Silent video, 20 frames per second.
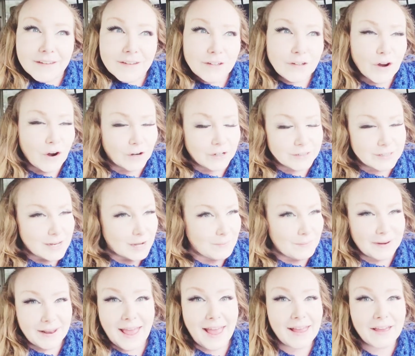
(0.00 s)
yarns that I've
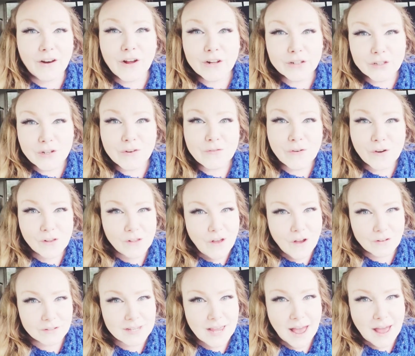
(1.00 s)
been hanging on to for a
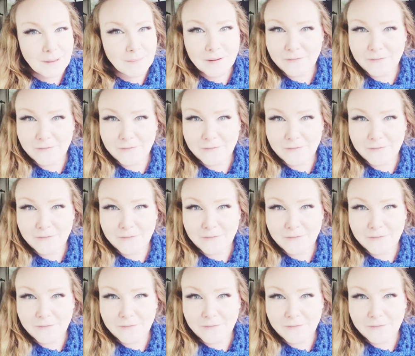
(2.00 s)
long time.